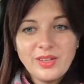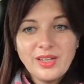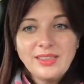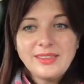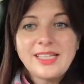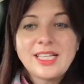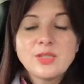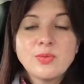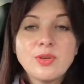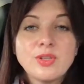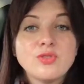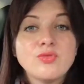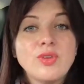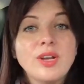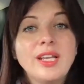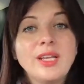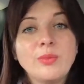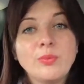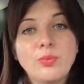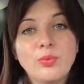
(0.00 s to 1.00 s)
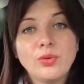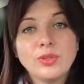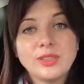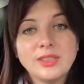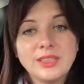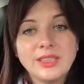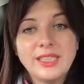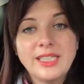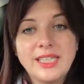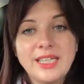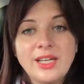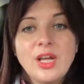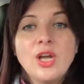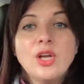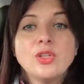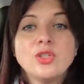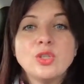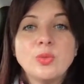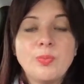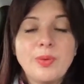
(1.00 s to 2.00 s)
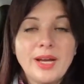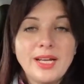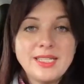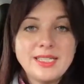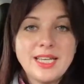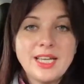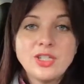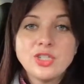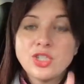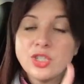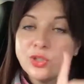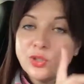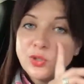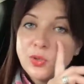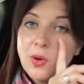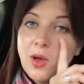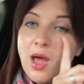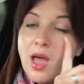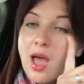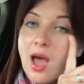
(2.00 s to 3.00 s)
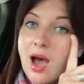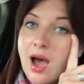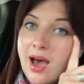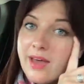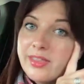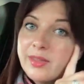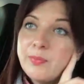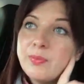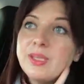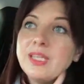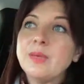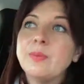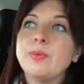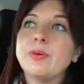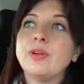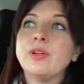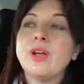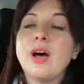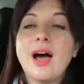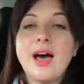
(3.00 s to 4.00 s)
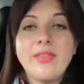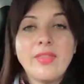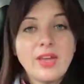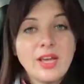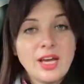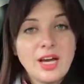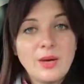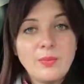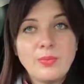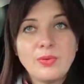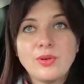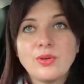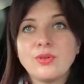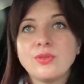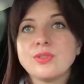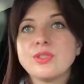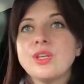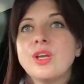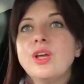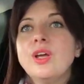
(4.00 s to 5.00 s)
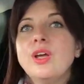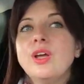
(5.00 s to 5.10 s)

That's why it's really important here to pay attention to other people, other couples,